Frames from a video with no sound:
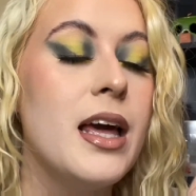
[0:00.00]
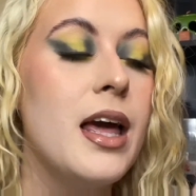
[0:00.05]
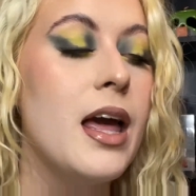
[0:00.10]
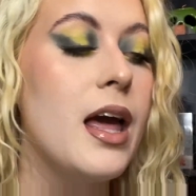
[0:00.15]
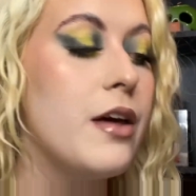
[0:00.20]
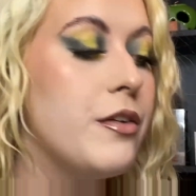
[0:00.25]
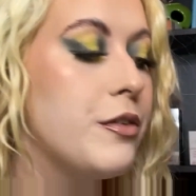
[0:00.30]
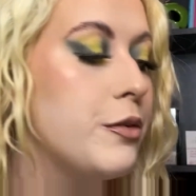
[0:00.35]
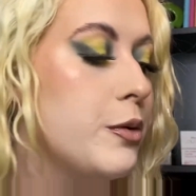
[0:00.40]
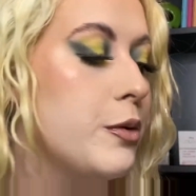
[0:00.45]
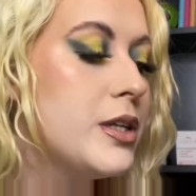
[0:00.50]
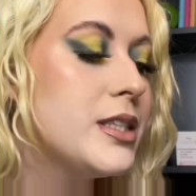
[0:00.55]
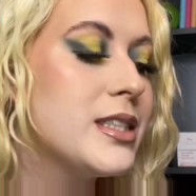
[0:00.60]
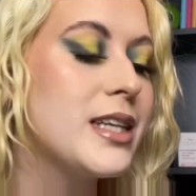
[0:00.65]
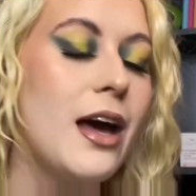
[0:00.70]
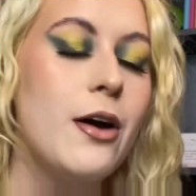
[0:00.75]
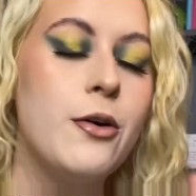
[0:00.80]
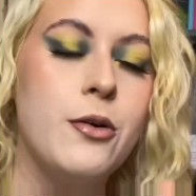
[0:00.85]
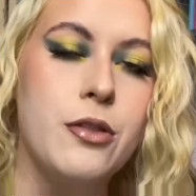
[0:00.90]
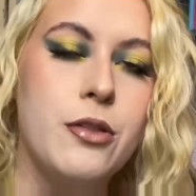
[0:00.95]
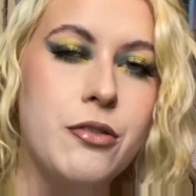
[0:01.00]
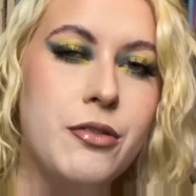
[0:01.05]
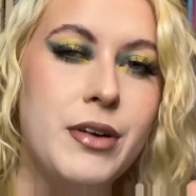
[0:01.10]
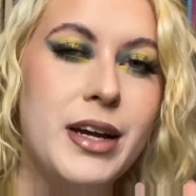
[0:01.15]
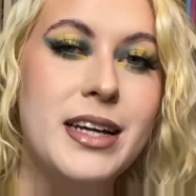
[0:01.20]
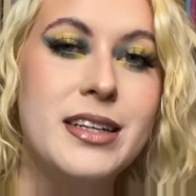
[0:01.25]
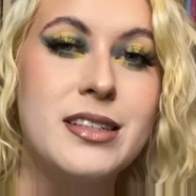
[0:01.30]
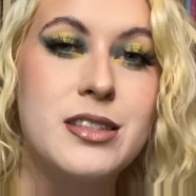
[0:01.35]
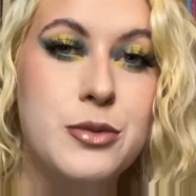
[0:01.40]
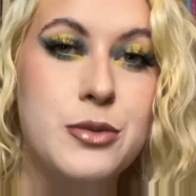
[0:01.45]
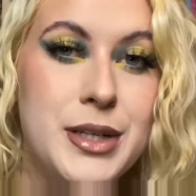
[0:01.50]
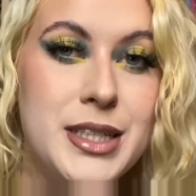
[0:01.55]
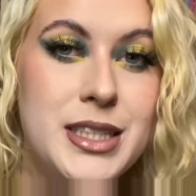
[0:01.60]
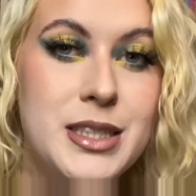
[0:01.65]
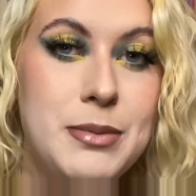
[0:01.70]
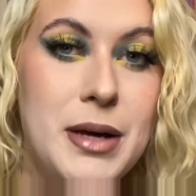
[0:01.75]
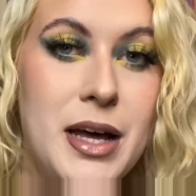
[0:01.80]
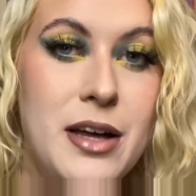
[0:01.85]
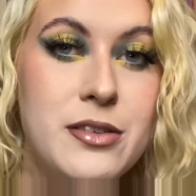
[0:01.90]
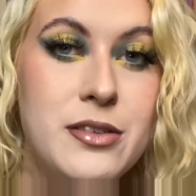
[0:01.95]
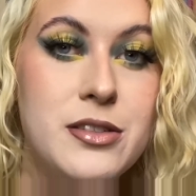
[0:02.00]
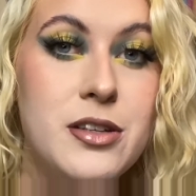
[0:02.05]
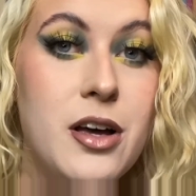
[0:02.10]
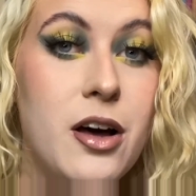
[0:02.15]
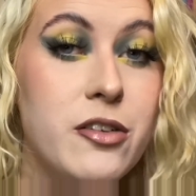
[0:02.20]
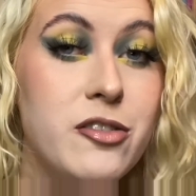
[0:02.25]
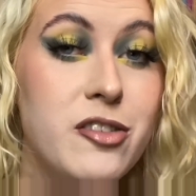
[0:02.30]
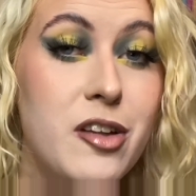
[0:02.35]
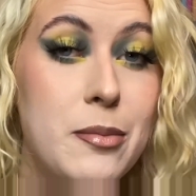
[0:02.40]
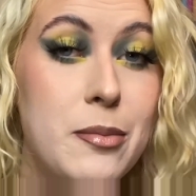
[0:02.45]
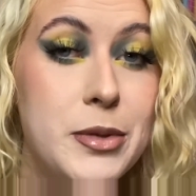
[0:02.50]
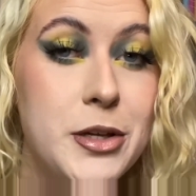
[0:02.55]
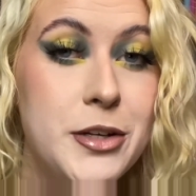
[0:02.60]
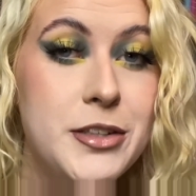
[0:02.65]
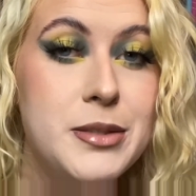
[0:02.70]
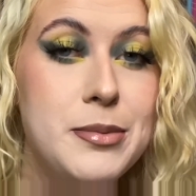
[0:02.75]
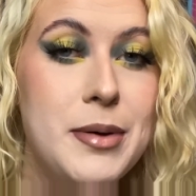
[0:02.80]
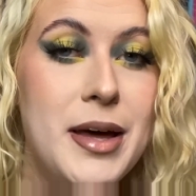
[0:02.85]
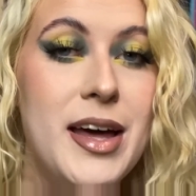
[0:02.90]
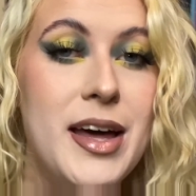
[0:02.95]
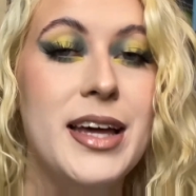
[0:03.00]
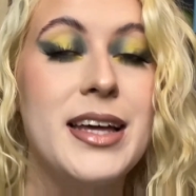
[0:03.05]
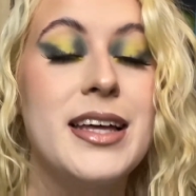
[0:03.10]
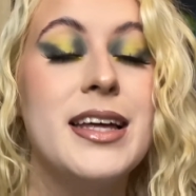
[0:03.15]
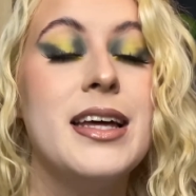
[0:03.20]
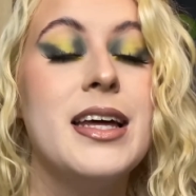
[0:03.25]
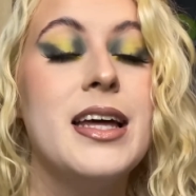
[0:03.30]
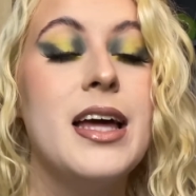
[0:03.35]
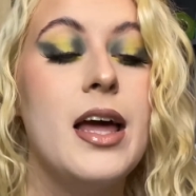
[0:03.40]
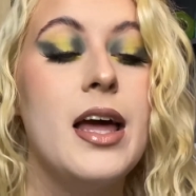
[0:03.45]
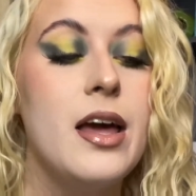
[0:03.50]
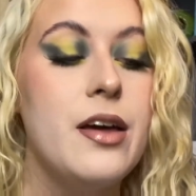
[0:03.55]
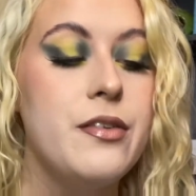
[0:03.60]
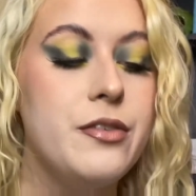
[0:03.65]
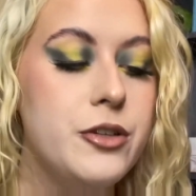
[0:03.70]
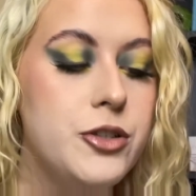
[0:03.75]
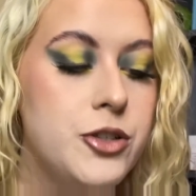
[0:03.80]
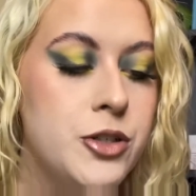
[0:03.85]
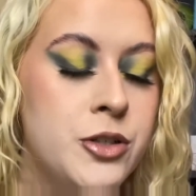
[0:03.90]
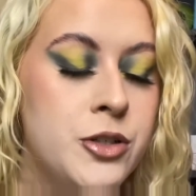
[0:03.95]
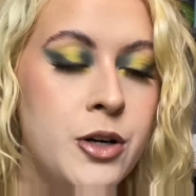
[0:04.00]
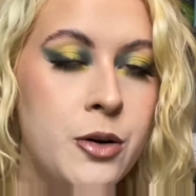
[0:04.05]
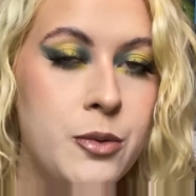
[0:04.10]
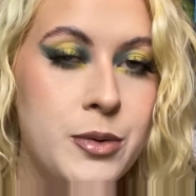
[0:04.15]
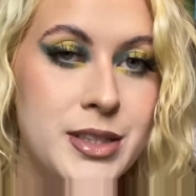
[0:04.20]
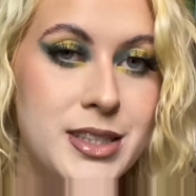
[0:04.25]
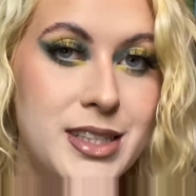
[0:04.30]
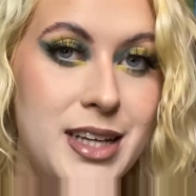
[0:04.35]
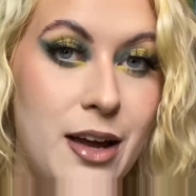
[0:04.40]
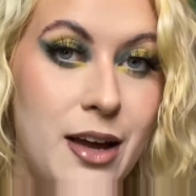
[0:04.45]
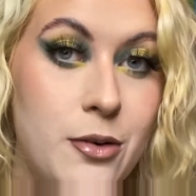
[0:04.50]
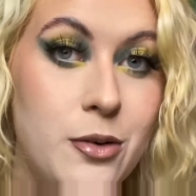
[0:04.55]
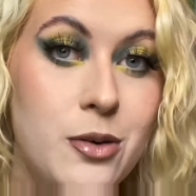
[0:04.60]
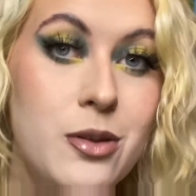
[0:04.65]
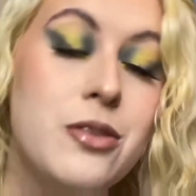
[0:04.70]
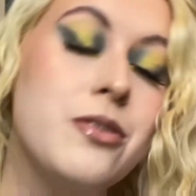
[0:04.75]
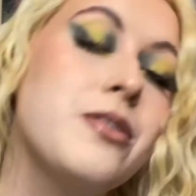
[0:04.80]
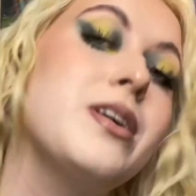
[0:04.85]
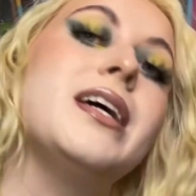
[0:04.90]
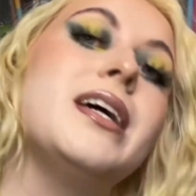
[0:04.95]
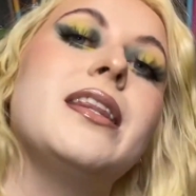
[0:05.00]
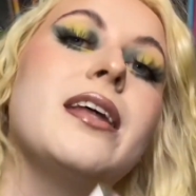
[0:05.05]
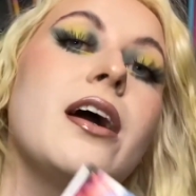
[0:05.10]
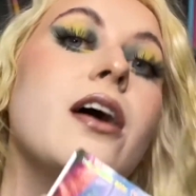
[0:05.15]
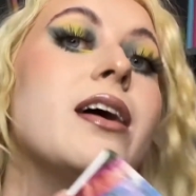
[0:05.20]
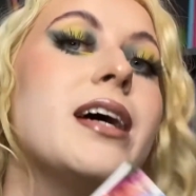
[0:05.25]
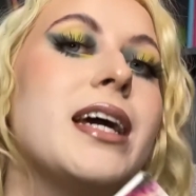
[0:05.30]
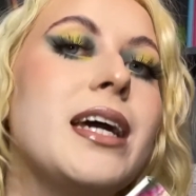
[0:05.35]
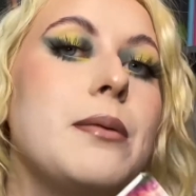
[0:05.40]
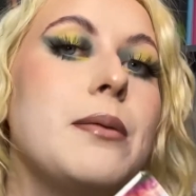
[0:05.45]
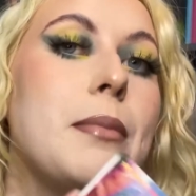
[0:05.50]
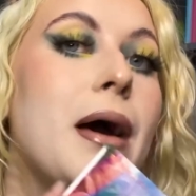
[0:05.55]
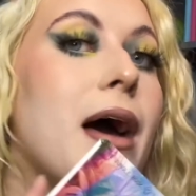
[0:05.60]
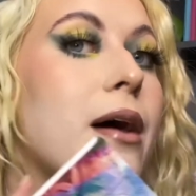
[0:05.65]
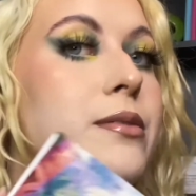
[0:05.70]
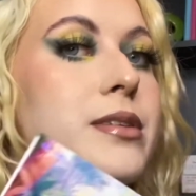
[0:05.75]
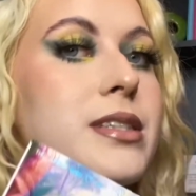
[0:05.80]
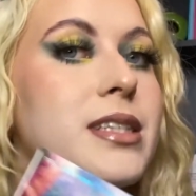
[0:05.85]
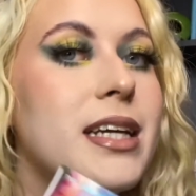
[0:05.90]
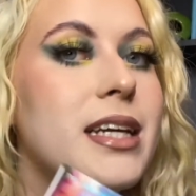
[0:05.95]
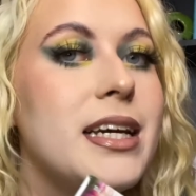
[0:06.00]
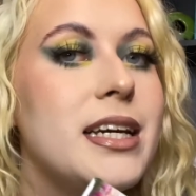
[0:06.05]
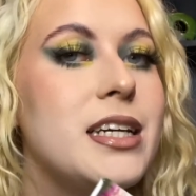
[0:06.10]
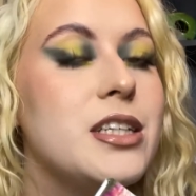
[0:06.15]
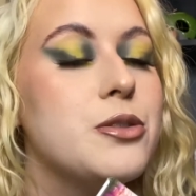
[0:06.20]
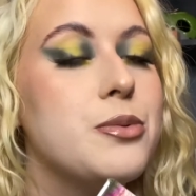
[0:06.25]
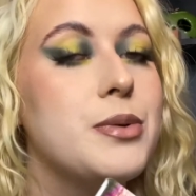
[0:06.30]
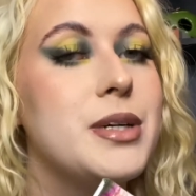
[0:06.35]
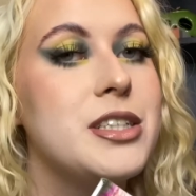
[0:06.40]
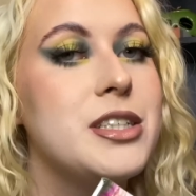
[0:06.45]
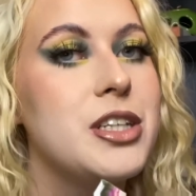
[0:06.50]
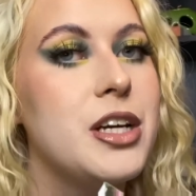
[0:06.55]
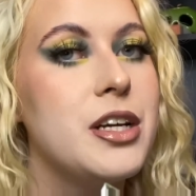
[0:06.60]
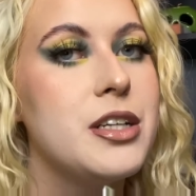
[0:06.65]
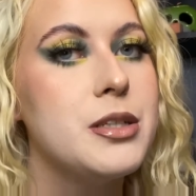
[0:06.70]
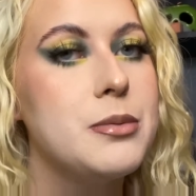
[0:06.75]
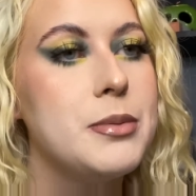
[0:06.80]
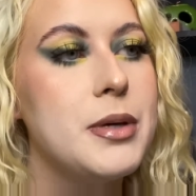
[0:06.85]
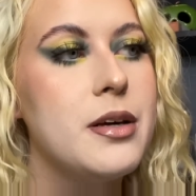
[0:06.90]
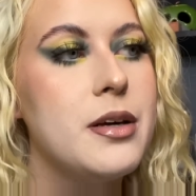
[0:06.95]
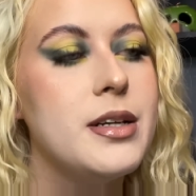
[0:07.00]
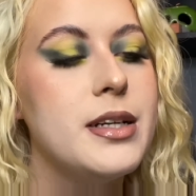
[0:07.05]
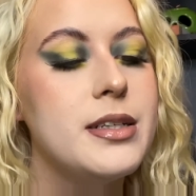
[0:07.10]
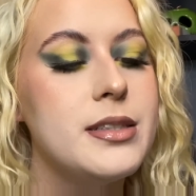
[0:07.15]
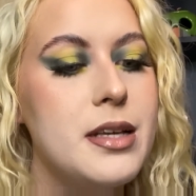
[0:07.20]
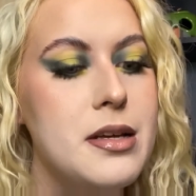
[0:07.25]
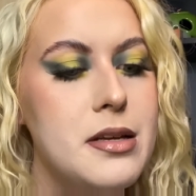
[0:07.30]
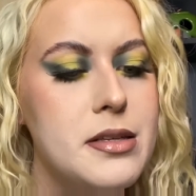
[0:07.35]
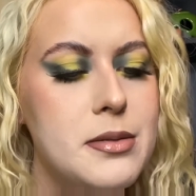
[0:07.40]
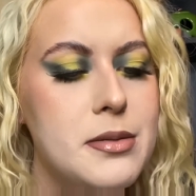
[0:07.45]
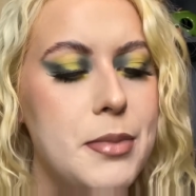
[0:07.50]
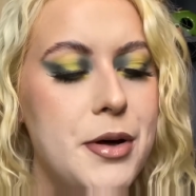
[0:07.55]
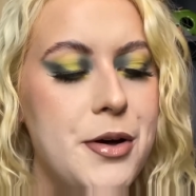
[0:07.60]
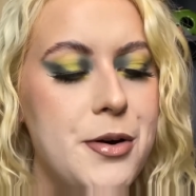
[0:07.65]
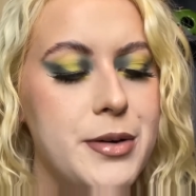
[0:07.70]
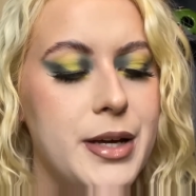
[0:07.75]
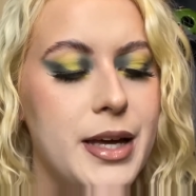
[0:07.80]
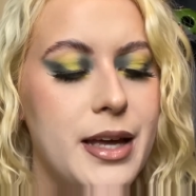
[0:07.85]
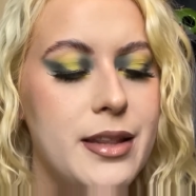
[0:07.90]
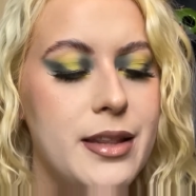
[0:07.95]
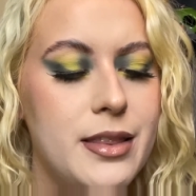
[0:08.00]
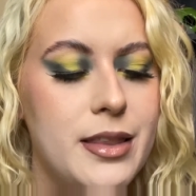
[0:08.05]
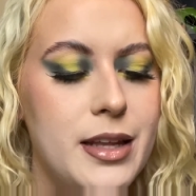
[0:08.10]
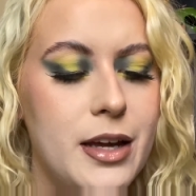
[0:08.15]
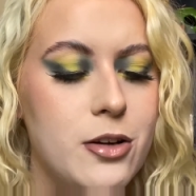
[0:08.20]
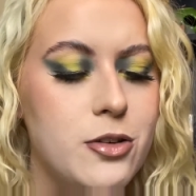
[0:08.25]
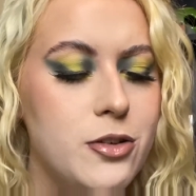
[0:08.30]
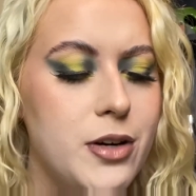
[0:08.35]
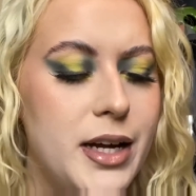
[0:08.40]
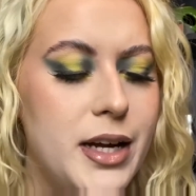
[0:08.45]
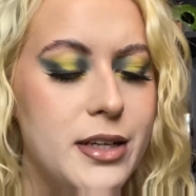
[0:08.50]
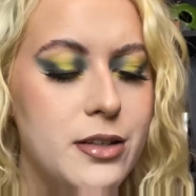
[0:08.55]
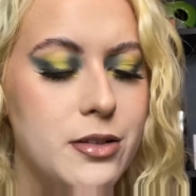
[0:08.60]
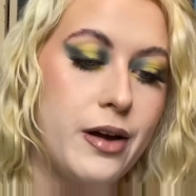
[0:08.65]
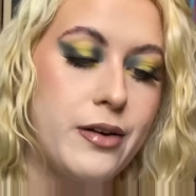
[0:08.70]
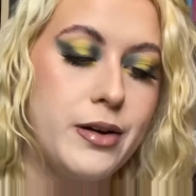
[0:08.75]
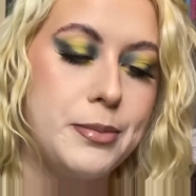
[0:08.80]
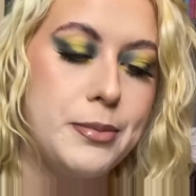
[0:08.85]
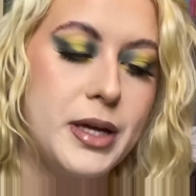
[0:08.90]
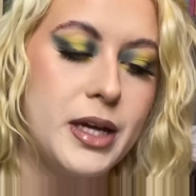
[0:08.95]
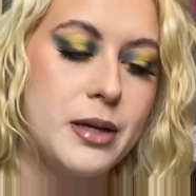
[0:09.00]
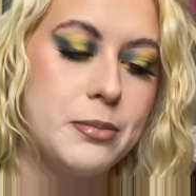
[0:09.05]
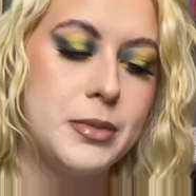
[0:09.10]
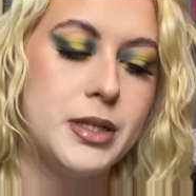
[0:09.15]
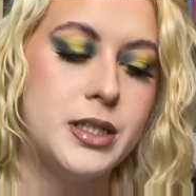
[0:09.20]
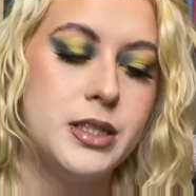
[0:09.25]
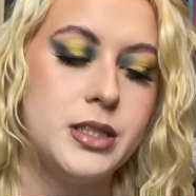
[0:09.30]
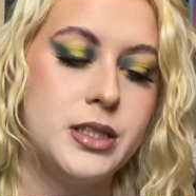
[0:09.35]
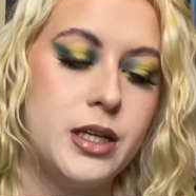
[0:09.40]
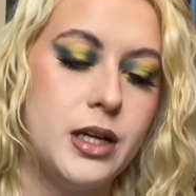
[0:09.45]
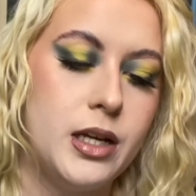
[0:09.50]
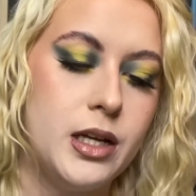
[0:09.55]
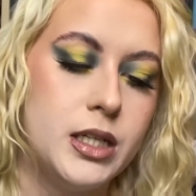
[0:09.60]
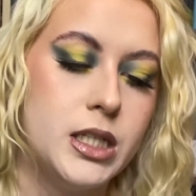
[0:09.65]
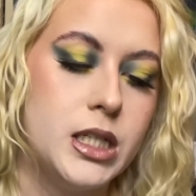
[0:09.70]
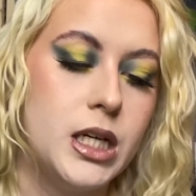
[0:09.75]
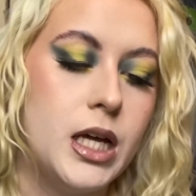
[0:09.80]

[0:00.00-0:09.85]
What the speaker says: If you want to get all three, it's £20 off Beauty Bay. If you do not want to get all three, they are £8 each, which, to be honest, is a bargain. They are great, very pigmented.